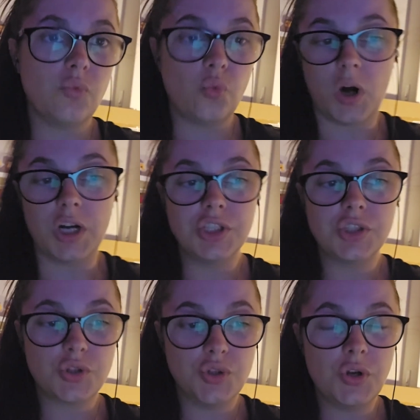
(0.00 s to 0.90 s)
want
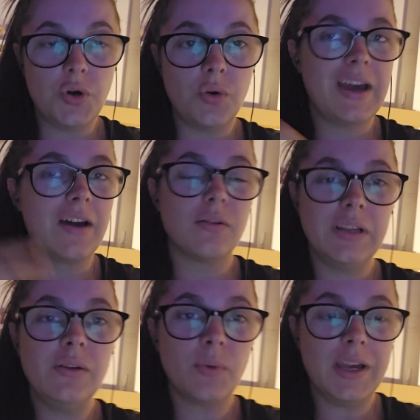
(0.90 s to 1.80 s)
to know
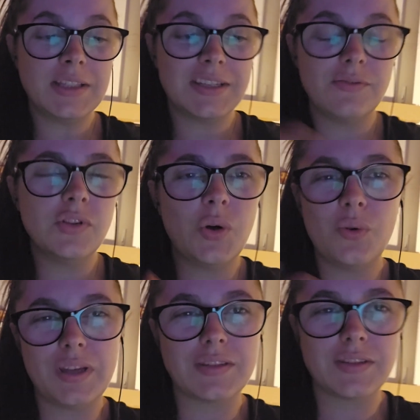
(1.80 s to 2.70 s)
hourly rate even though
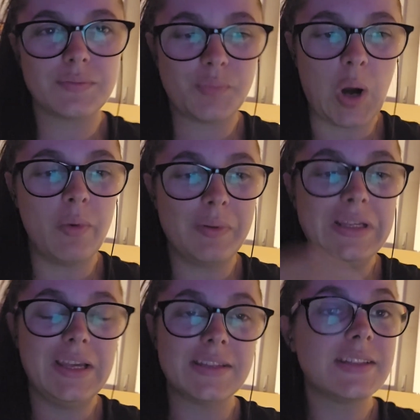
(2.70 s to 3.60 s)
it's probably
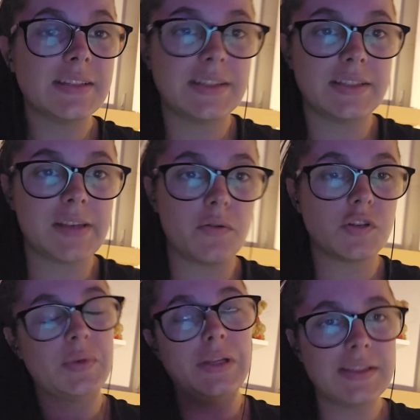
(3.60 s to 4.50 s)
less than six
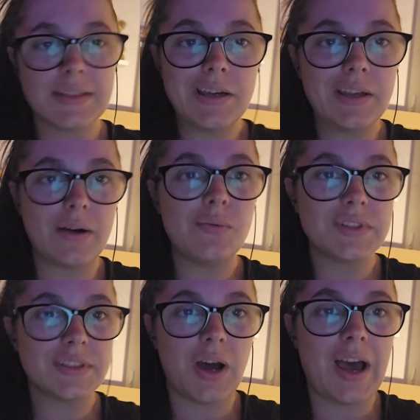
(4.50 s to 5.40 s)
hours but let's say i was